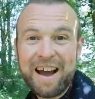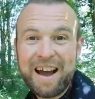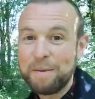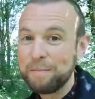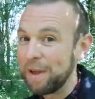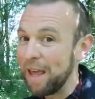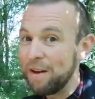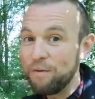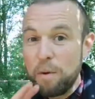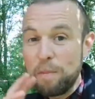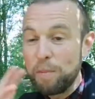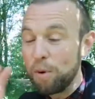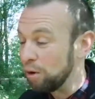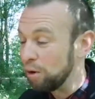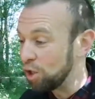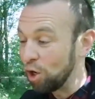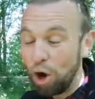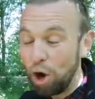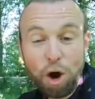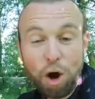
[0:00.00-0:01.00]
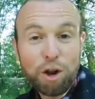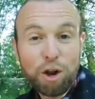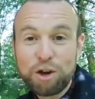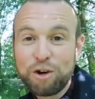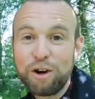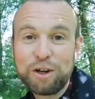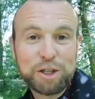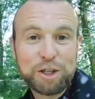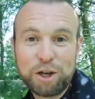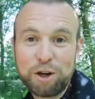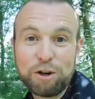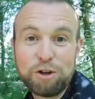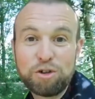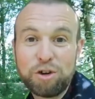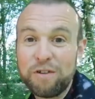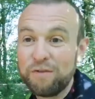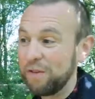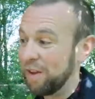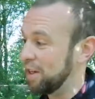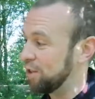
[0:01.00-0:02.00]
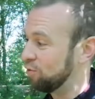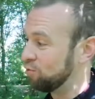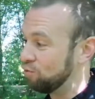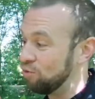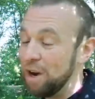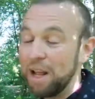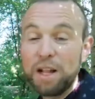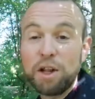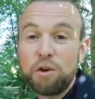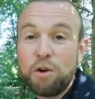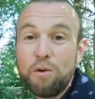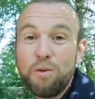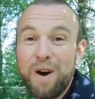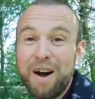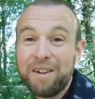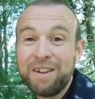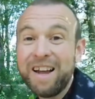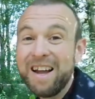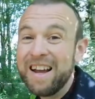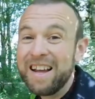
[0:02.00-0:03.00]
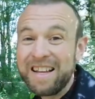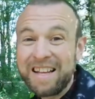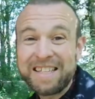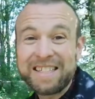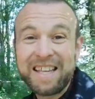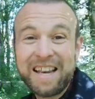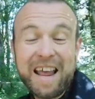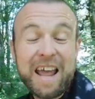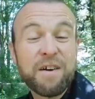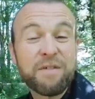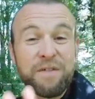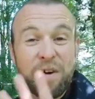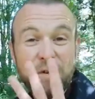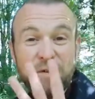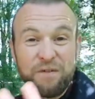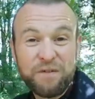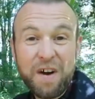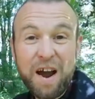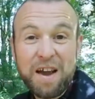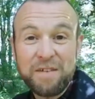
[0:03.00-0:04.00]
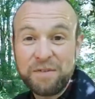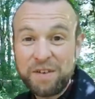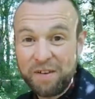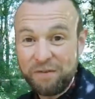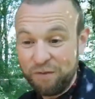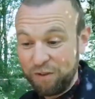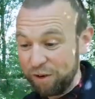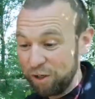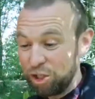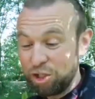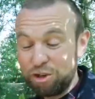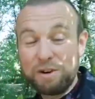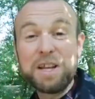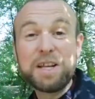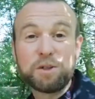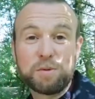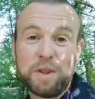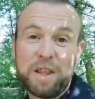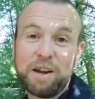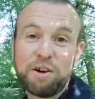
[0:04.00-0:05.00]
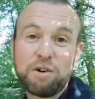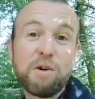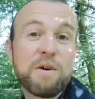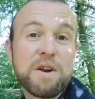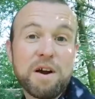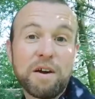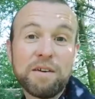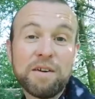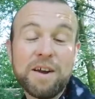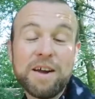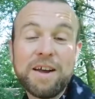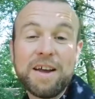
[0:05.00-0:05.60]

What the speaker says: I'm getting reports all across the country of this really doing well. Yesterday I found 5 different trees with it growing on